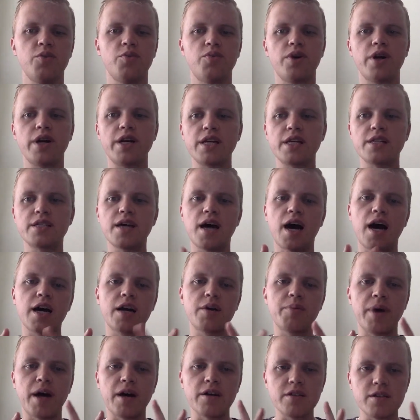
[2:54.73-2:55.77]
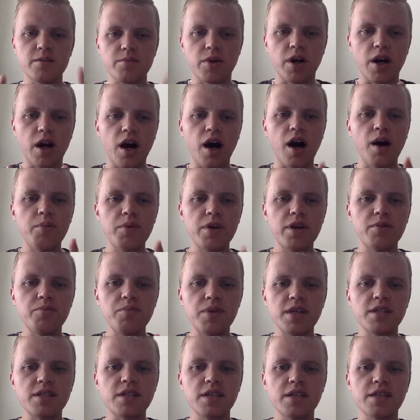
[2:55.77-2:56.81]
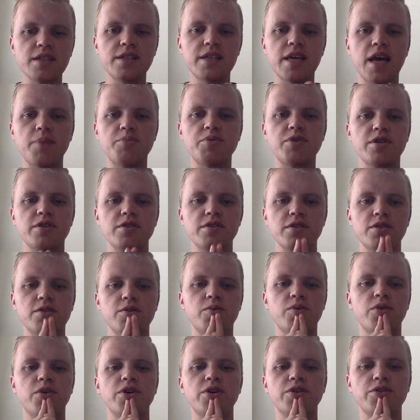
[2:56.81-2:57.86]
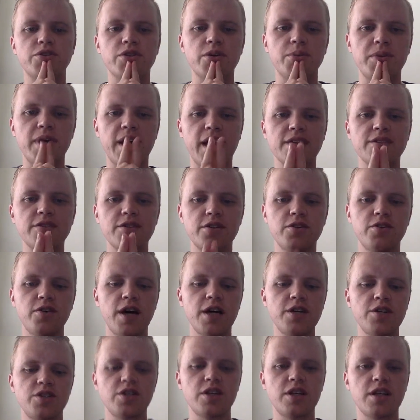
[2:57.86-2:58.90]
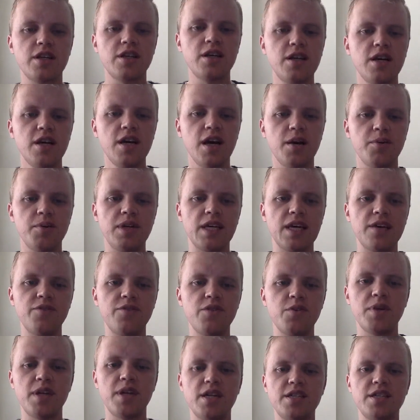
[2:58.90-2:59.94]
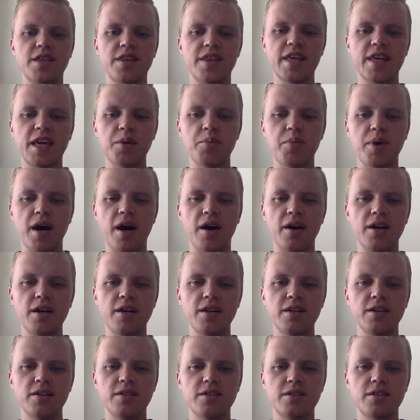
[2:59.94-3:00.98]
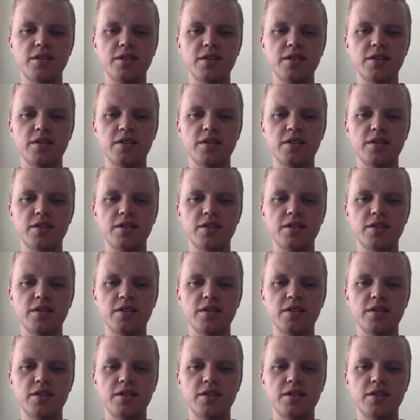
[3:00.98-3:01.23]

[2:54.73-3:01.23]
We're going to talk about some common misconceptions in the world. So I'm going to ask a question. I'm going to give you a minute to think about it, to